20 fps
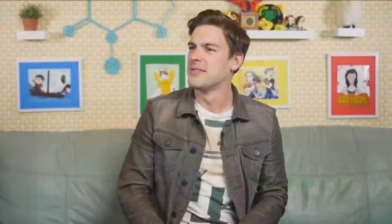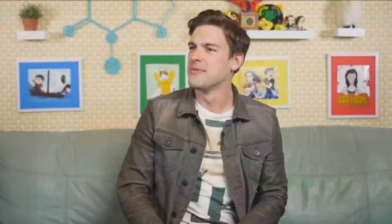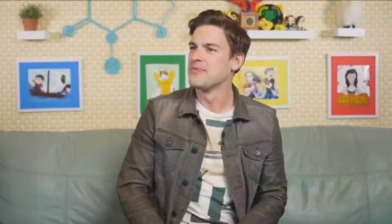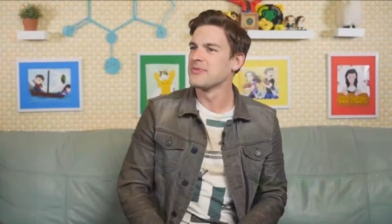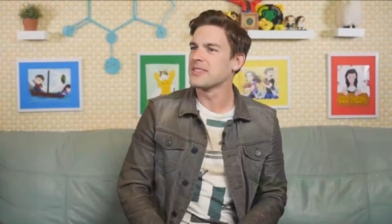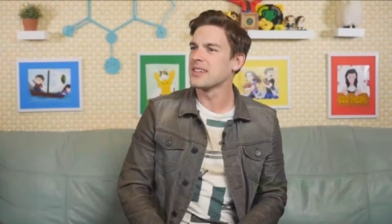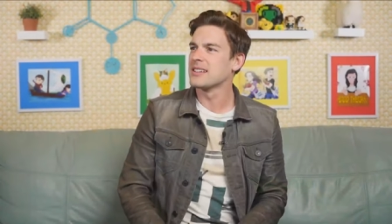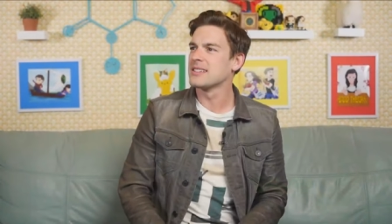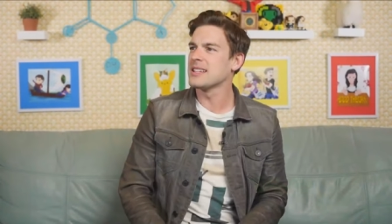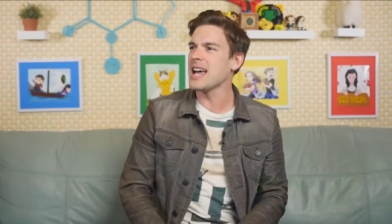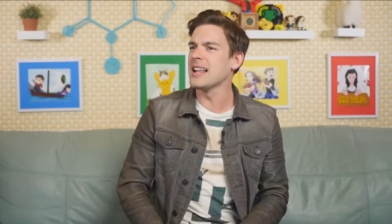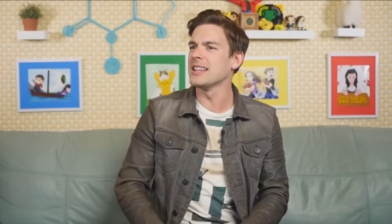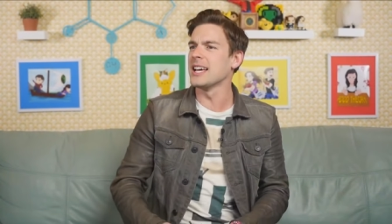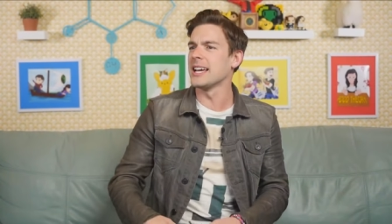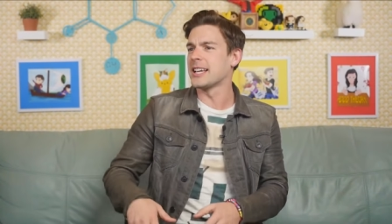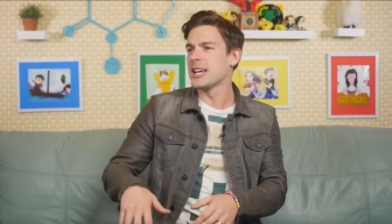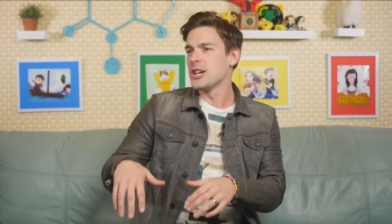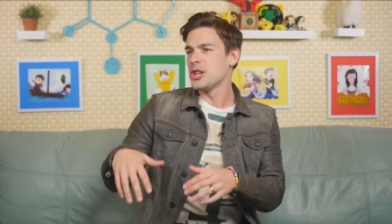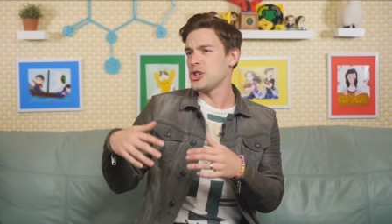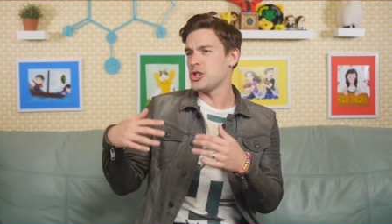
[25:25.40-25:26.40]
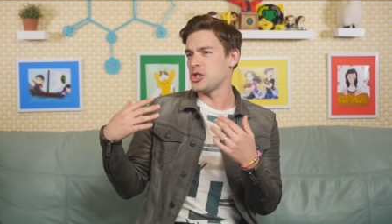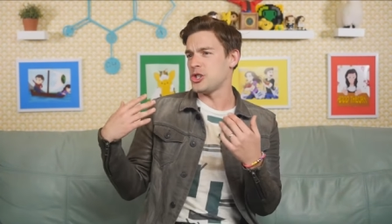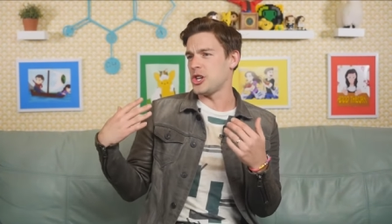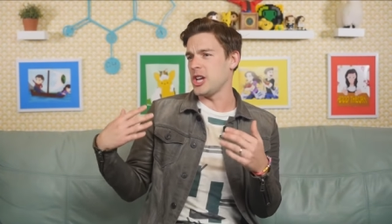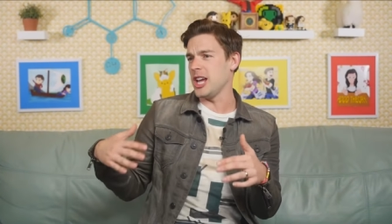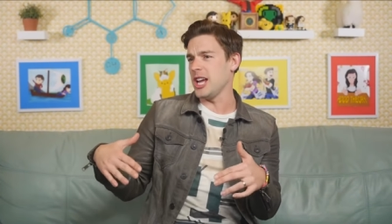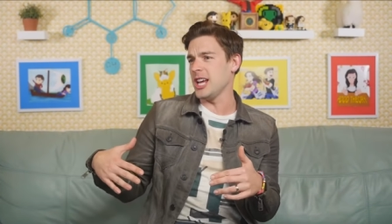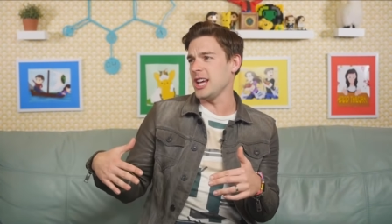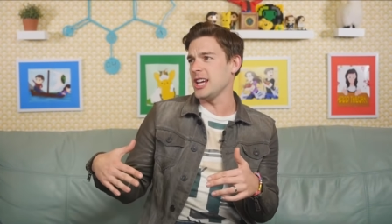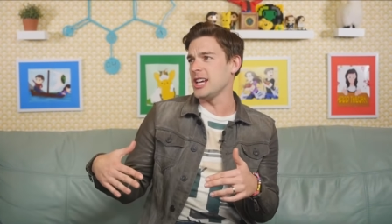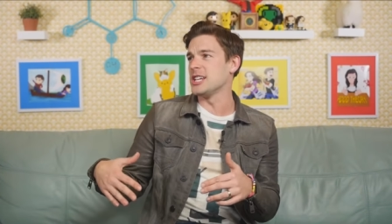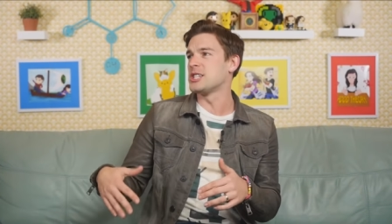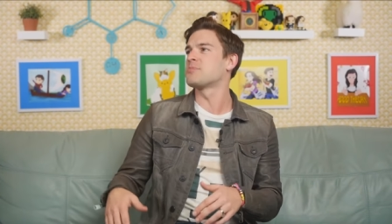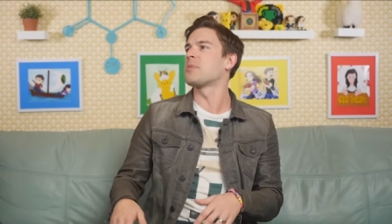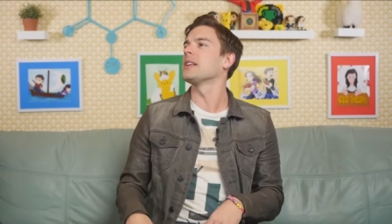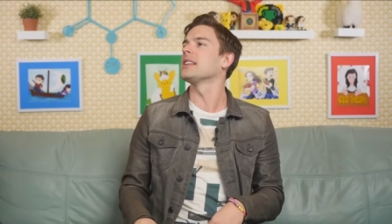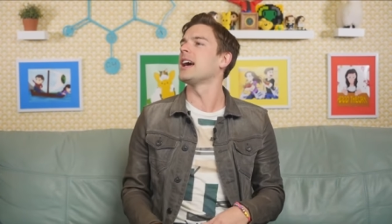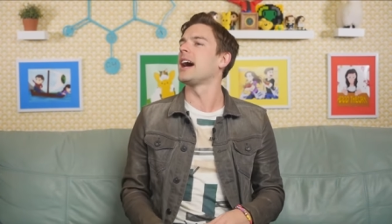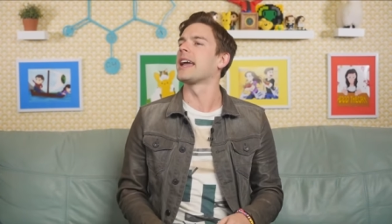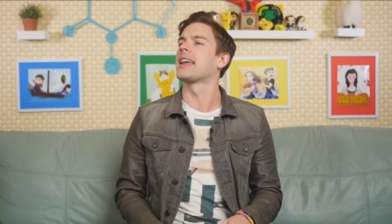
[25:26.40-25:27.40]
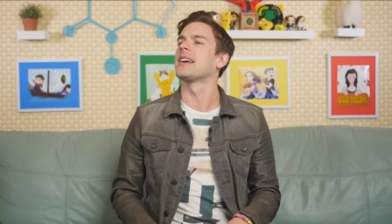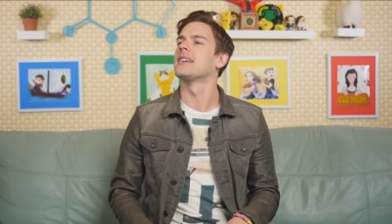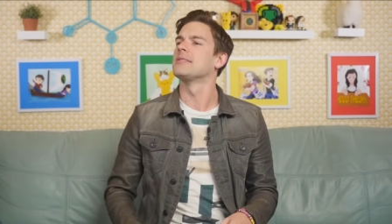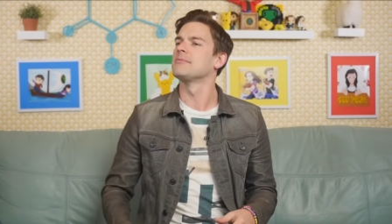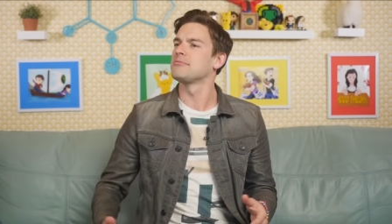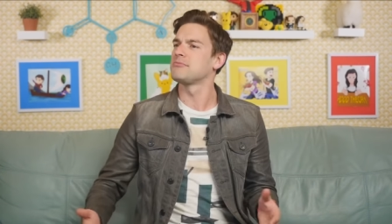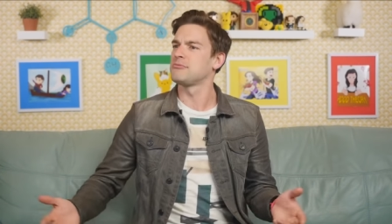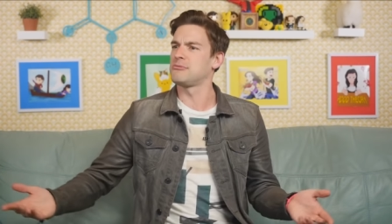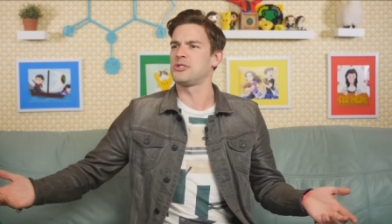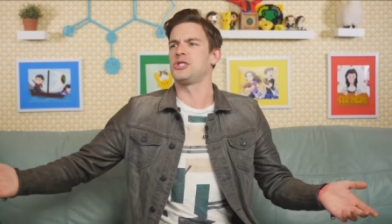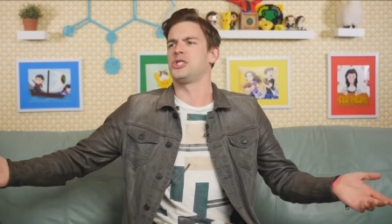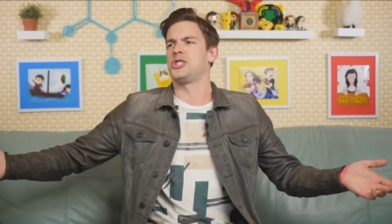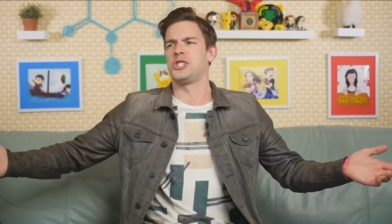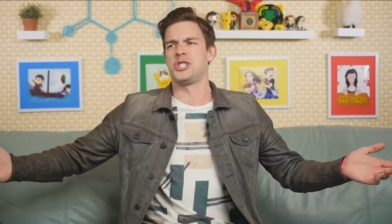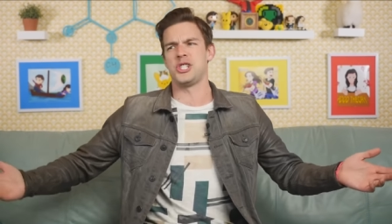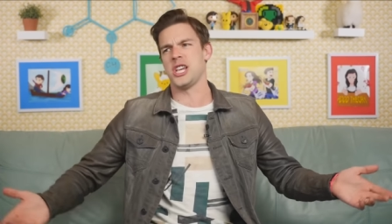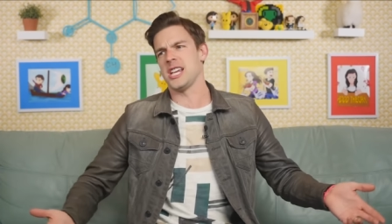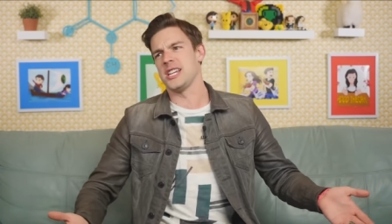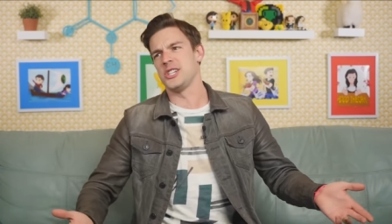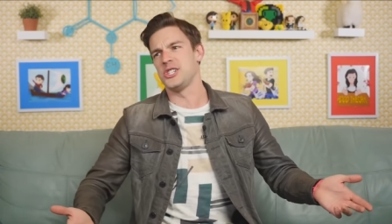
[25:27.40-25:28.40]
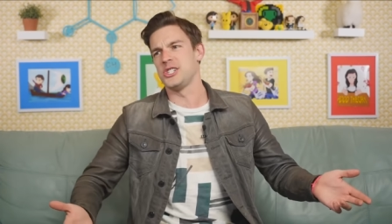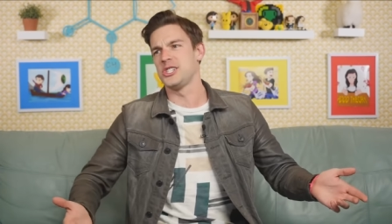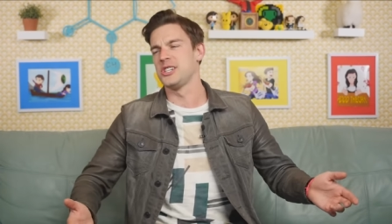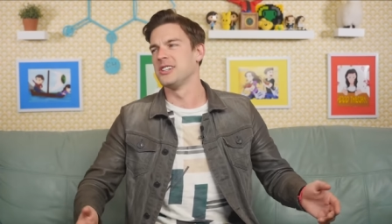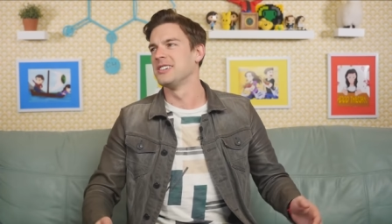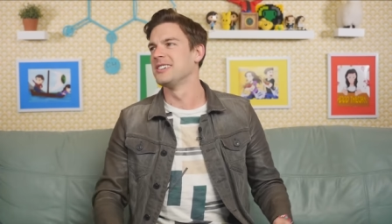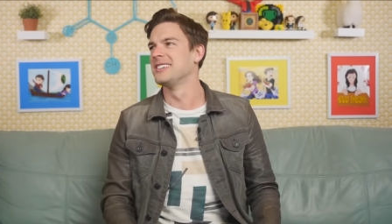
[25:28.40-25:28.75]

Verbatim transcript: Yeah. Not like sheesh, but like sheesh.